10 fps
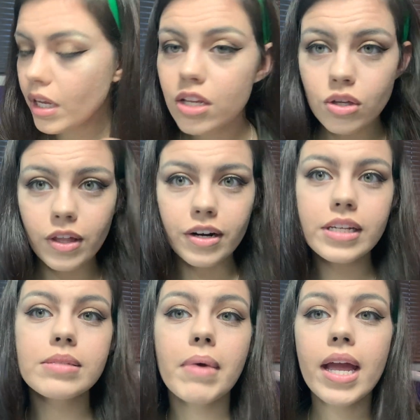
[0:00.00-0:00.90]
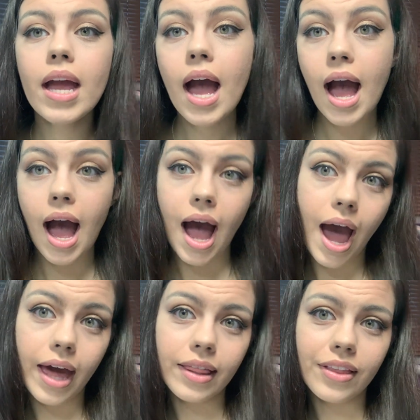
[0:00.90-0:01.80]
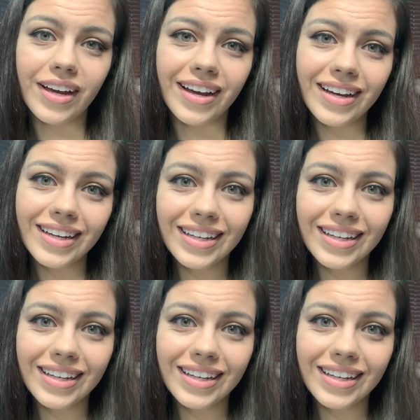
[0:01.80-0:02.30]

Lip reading: So there is my eye look.